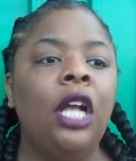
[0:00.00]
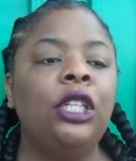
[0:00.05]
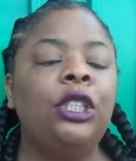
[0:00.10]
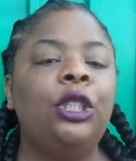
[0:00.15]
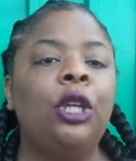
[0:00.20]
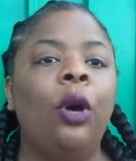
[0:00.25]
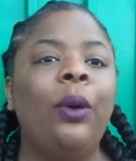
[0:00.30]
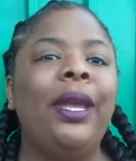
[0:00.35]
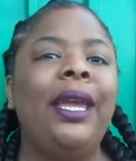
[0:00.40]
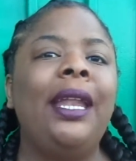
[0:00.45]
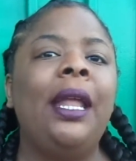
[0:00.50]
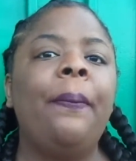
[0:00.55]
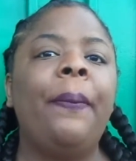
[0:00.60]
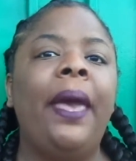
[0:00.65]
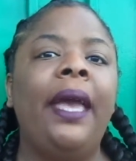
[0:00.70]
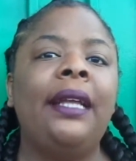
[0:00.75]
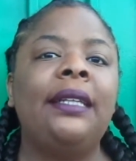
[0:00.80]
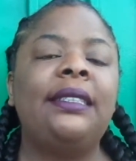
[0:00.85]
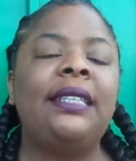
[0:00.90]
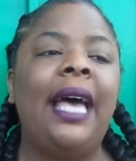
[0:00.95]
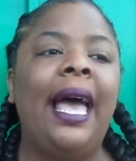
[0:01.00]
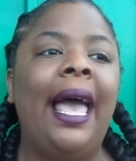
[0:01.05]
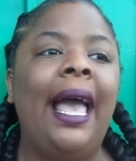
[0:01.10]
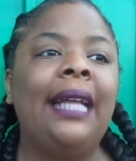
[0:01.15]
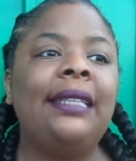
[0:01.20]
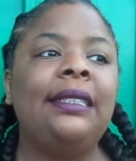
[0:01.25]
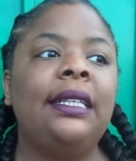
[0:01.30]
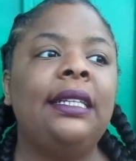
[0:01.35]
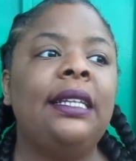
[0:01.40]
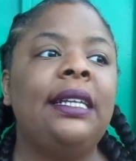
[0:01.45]
So getting back into
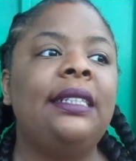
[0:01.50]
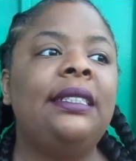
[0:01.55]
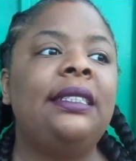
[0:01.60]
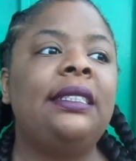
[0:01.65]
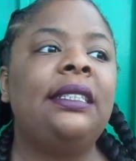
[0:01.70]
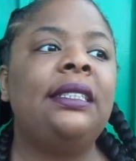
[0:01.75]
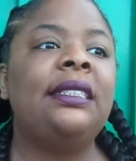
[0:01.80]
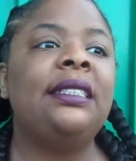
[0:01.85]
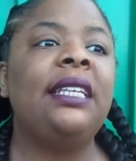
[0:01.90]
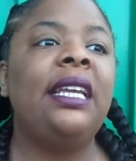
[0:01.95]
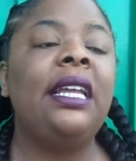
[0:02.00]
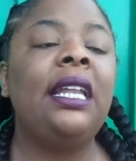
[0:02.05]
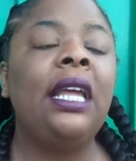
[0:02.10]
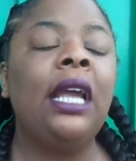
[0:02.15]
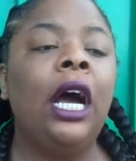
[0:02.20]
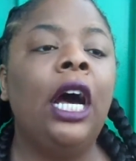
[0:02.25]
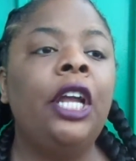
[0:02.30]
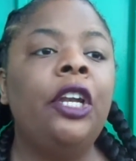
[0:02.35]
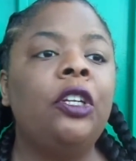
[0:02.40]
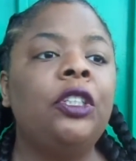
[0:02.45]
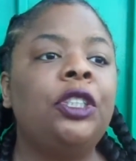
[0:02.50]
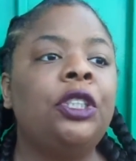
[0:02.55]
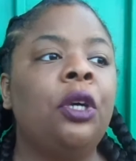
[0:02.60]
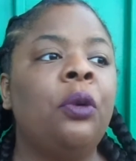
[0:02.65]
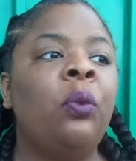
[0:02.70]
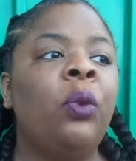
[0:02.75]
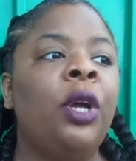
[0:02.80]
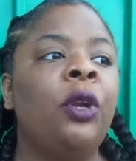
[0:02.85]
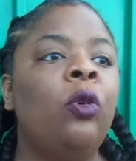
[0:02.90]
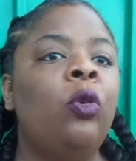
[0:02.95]
acting lessons, getting under
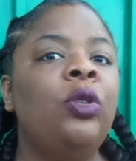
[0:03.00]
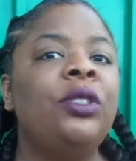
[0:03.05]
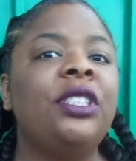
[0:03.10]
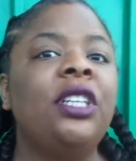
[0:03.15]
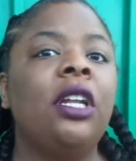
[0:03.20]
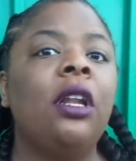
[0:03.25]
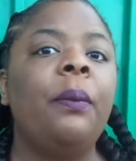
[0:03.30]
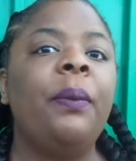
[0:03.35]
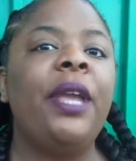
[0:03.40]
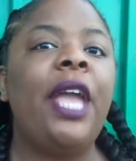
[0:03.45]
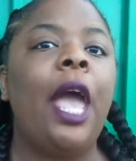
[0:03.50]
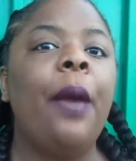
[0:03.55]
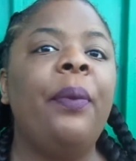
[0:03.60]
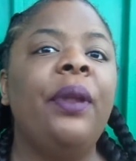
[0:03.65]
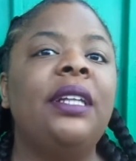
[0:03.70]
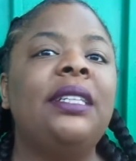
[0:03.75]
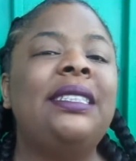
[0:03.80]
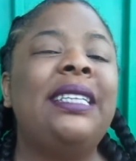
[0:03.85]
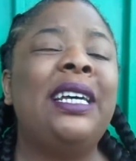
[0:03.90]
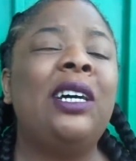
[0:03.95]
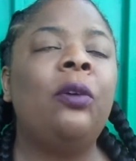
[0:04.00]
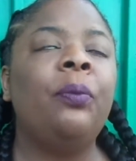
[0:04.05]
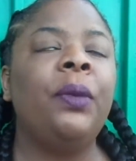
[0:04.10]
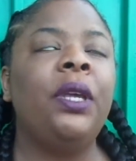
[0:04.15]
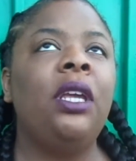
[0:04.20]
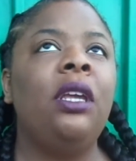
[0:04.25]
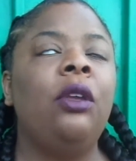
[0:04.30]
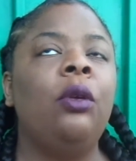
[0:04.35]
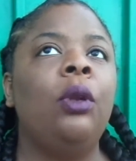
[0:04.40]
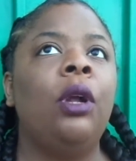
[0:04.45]
someone who's going to be able to tell
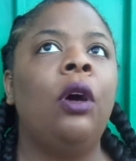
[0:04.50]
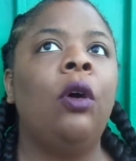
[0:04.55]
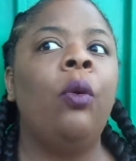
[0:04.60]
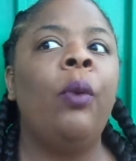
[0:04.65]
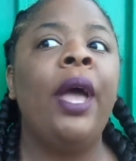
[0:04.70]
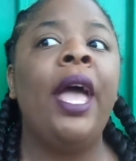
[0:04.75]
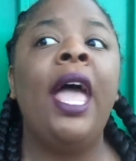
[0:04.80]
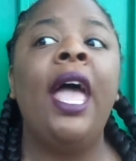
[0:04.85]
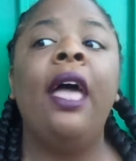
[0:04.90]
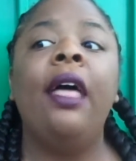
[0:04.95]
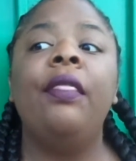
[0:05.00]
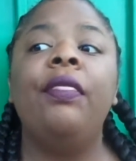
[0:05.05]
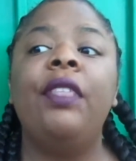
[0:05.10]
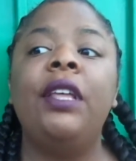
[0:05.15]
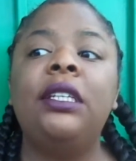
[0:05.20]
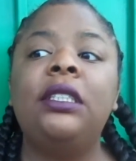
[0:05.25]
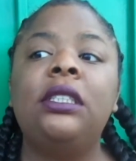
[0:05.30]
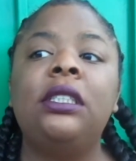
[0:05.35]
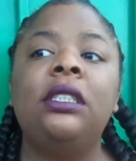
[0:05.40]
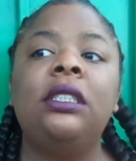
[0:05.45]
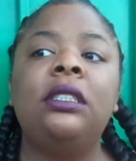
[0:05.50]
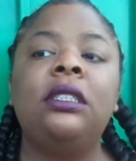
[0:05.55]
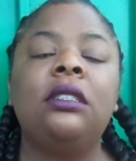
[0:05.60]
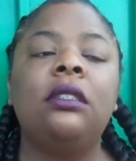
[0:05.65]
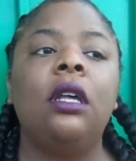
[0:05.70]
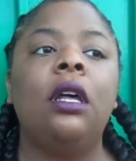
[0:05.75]
me, you know, this is